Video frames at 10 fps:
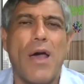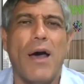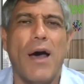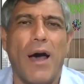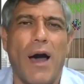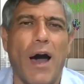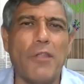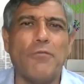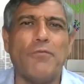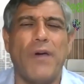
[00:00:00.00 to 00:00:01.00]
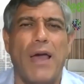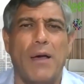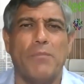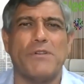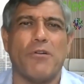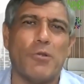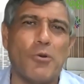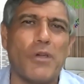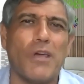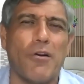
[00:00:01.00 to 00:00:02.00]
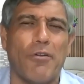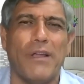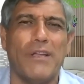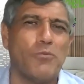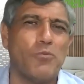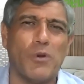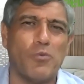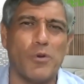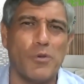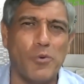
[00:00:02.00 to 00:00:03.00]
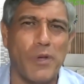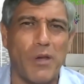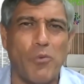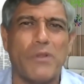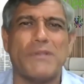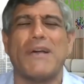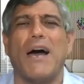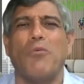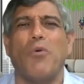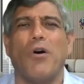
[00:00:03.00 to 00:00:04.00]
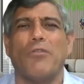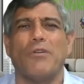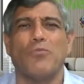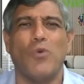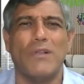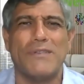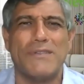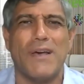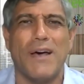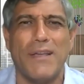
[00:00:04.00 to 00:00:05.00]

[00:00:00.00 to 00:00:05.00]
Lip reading: Other fabs are looking already at what we're doing with Skywater, and once